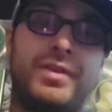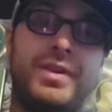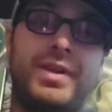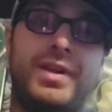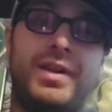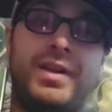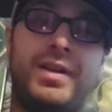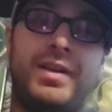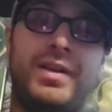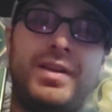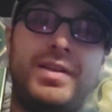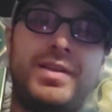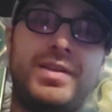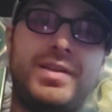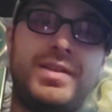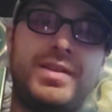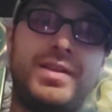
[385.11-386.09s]
and
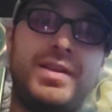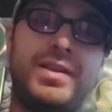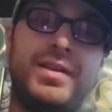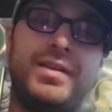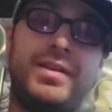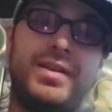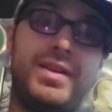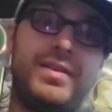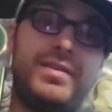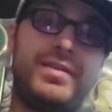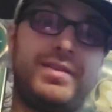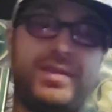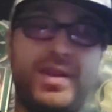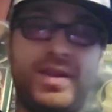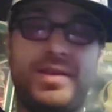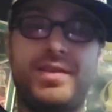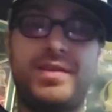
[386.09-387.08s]

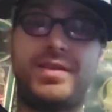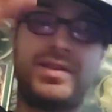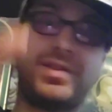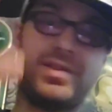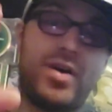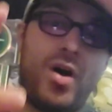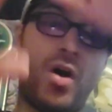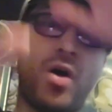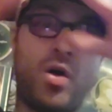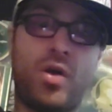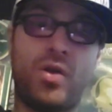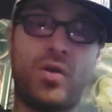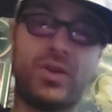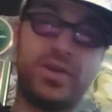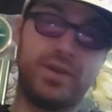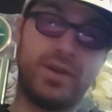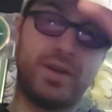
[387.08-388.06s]
it's just
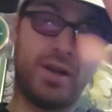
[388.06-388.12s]
all